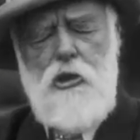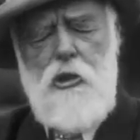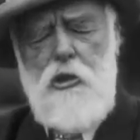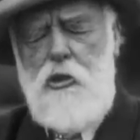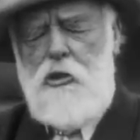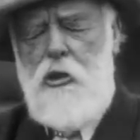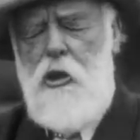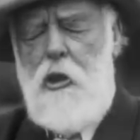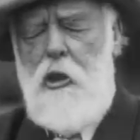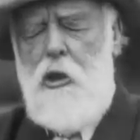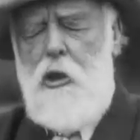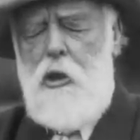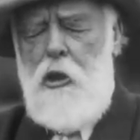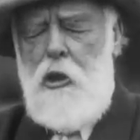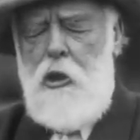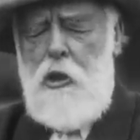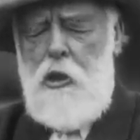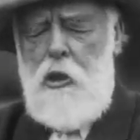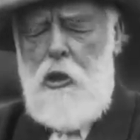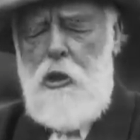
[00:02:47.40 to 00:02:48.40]
science of the
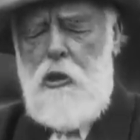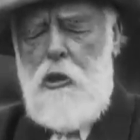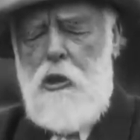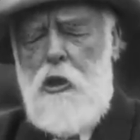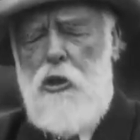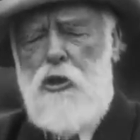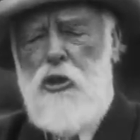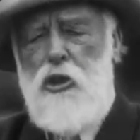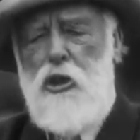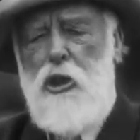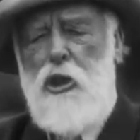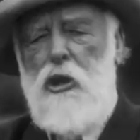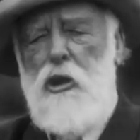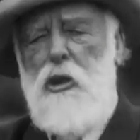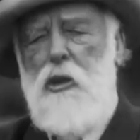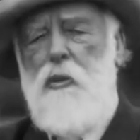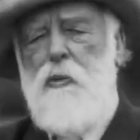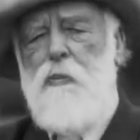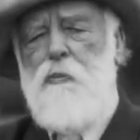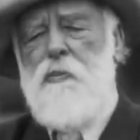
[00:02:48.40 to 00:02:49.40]
and
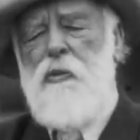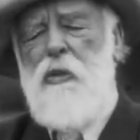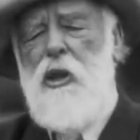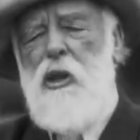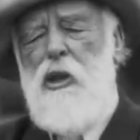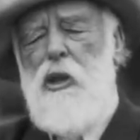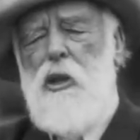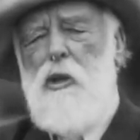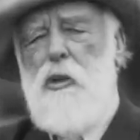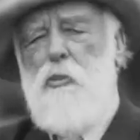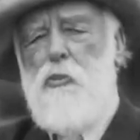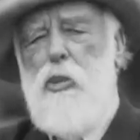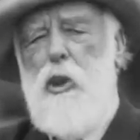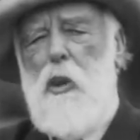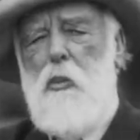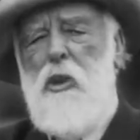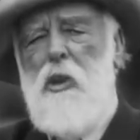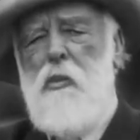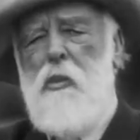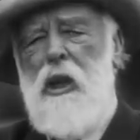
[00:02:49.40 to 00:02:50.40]
uncertain and
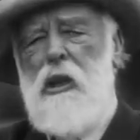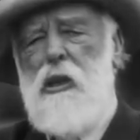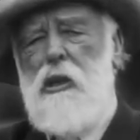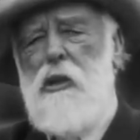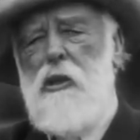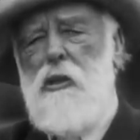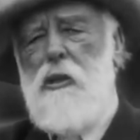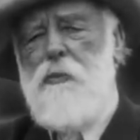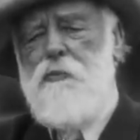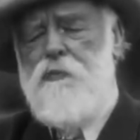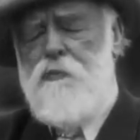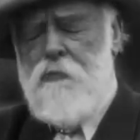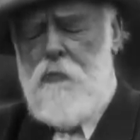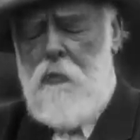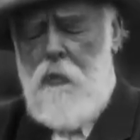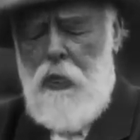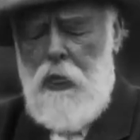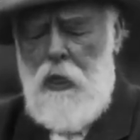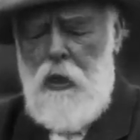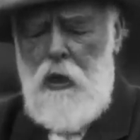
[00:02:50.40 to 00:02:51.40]
problematical,
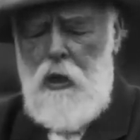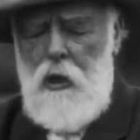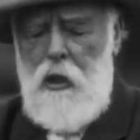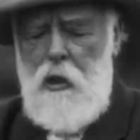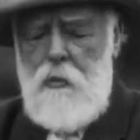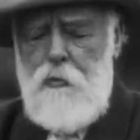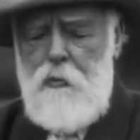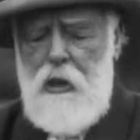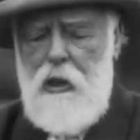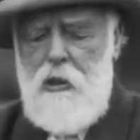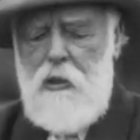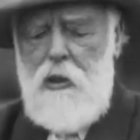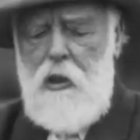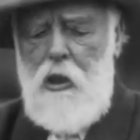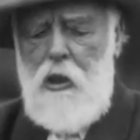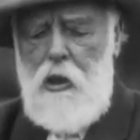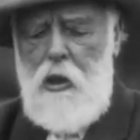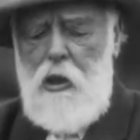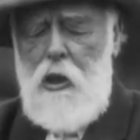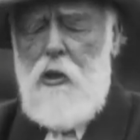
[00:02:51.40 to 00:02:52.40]
but
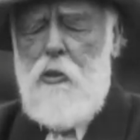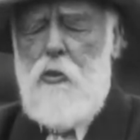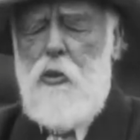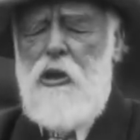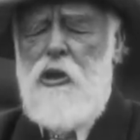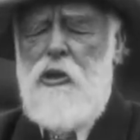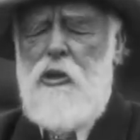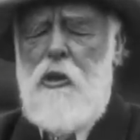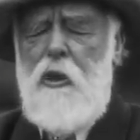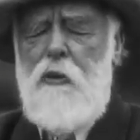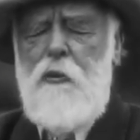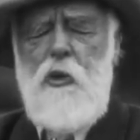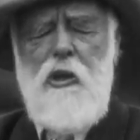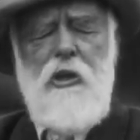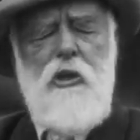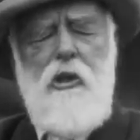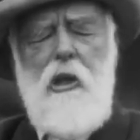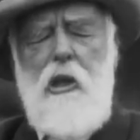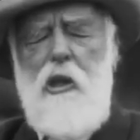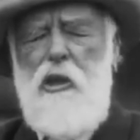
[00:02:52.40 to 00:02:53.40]
on which of
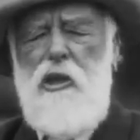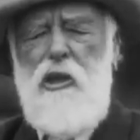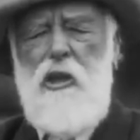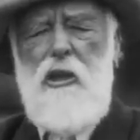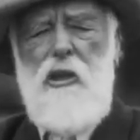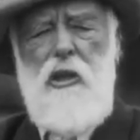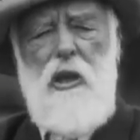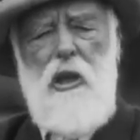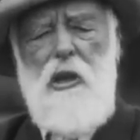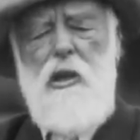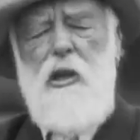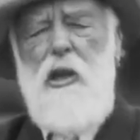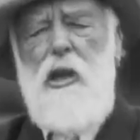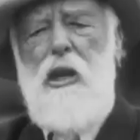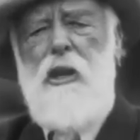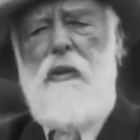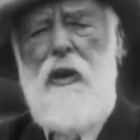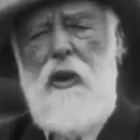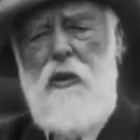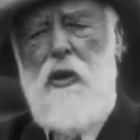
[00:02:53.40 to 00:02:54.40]
which there is a great
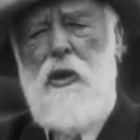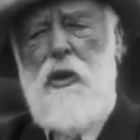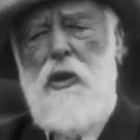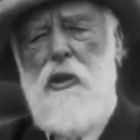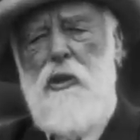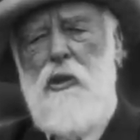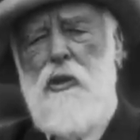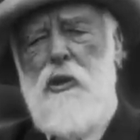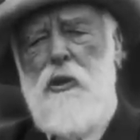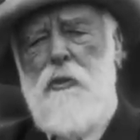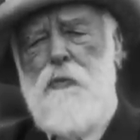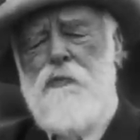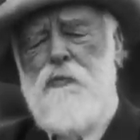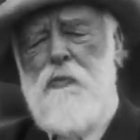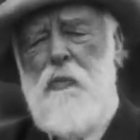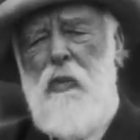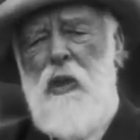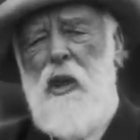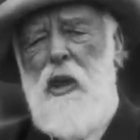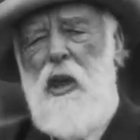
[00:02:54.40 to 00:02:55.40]
deal of evidence.
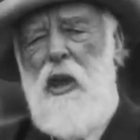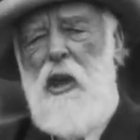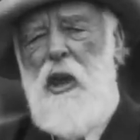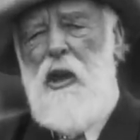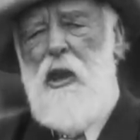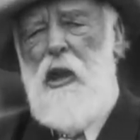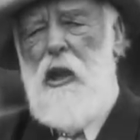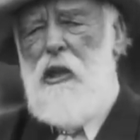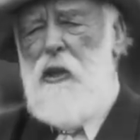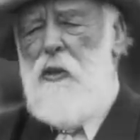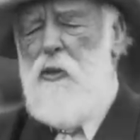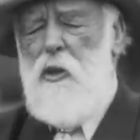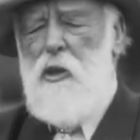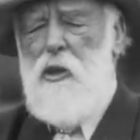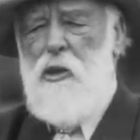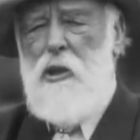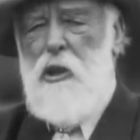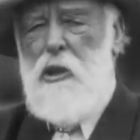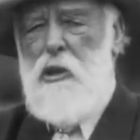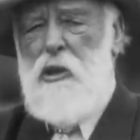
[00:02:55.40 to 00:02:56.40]
That
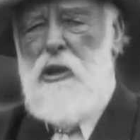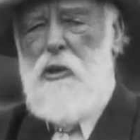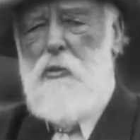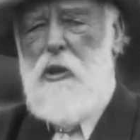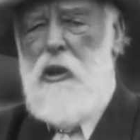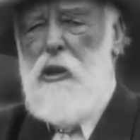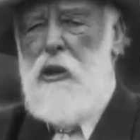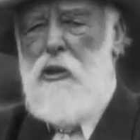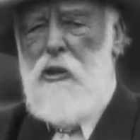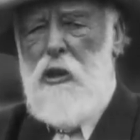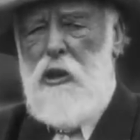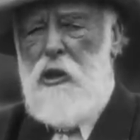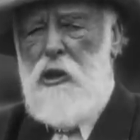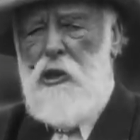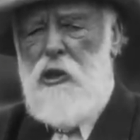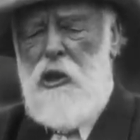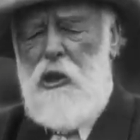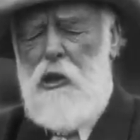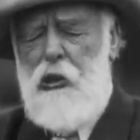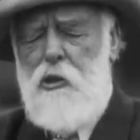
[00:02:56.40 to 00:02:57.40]
evidence has to be
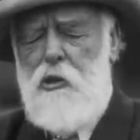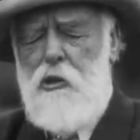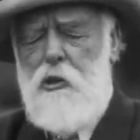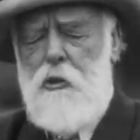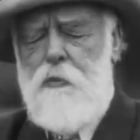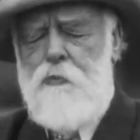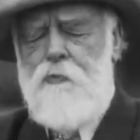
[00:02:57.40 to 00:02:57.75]
criticized,